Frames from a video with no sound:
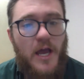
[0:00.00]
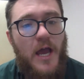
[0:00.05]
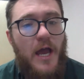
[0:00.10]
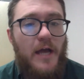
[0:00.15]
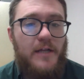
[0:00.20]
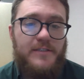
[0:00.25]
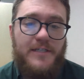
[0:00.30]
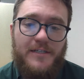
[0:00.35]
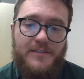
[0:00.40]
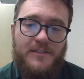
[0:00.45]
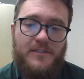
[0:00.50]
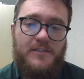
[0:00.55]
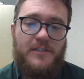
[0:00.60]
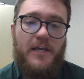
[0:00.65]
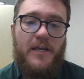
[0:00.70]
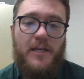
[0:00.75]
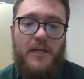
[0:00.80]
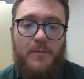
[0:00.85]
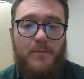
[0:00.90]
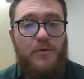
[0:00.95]
at Texas
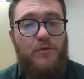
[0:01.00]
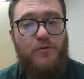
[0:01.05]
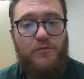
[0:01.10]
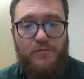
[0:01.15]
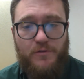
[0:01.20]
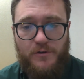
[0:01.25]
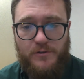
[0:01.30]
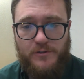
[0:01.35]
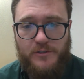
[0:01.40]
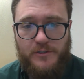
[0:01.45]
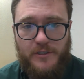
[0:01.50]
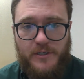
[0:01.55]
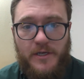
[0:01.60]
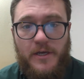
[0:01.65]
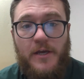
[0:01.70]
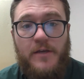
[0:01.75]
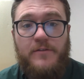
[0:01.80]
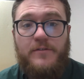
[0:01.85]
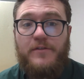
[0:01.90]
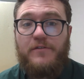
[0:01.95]
A&M University
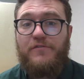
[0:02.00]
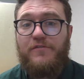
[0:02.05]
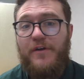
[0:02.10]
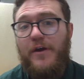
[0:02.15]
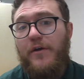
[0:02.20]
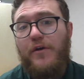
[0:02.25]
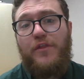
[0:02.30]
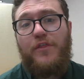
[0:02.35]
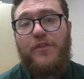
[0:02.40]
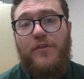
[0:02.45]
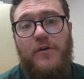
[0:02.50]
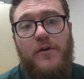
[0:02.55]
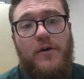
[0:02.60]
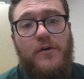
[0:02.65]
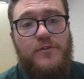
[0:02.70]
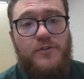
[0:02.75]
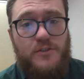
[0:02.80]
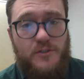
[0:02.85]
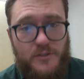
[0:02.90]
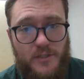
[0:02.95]
did a very thorough
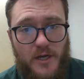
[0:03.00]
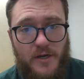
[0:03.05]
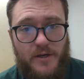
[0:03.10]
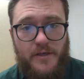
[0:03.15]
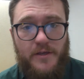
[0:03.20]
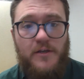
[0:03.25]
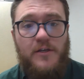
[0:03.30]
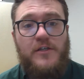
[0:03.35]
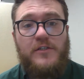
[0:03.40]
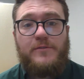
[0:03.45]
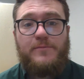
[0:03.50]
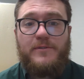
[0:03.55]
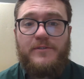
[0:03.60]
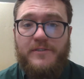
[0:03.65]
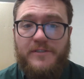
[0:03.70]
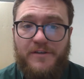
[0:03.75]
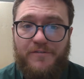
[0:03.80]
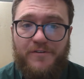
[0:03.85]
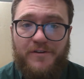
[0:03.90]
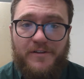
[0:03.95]
study
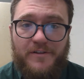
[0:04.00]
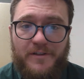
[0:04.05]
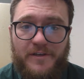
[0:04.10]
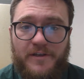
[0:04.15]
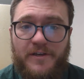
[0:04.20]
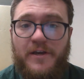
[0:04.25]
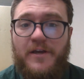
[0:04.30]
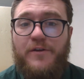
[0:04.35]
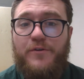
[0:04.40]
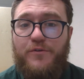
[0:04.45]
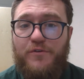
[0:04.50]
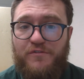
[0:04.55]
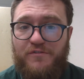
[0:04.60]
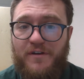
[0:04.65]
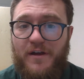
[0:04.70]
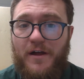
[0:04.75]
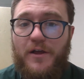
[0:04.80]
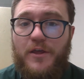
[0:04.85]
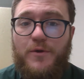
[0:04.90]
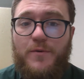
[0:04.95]
specifically to
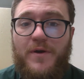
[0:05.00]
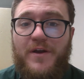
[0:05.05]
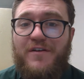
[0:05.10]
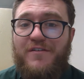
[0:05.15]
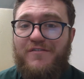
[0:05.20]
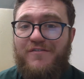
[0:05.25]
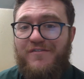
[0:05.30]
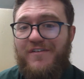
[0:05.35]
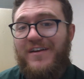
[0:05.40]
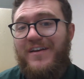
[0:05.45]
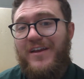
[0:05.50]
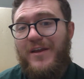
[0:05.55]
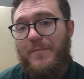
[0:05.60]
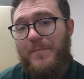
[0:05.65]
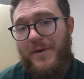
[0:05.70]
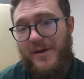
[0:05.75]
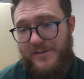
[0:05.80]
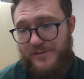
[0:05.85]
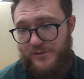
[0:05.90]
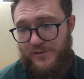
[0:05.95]
evaluate vending
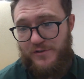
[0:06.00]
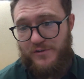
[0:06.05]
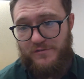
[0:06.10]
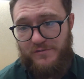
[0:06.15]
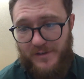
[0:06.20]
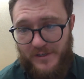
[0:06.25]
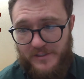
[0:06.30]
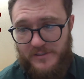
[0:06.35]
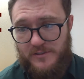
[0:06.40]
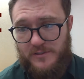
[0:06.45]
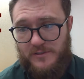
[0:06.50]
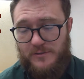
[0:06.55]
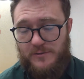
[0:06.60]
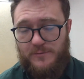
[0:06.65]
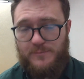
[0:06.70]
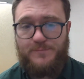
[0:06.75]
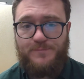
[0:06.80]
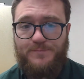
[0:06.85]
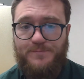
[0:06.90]
miser devices.